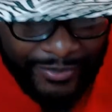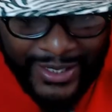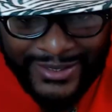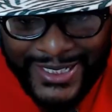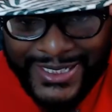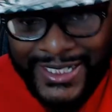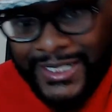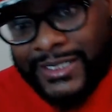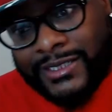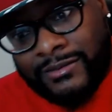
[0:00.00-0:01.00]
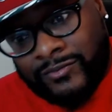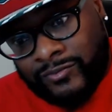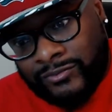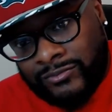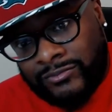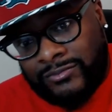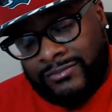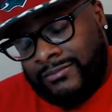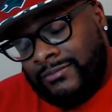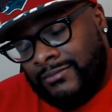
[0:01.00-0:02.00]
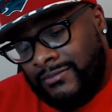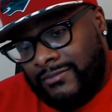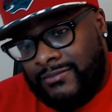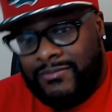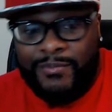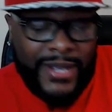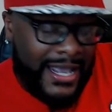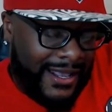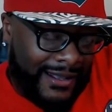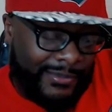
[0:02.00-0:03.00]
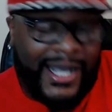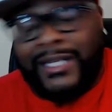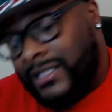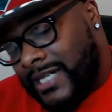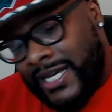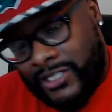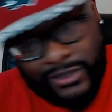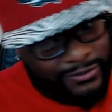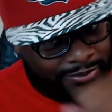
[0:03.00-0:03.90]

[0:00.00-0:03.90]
this is me apologizing, you know,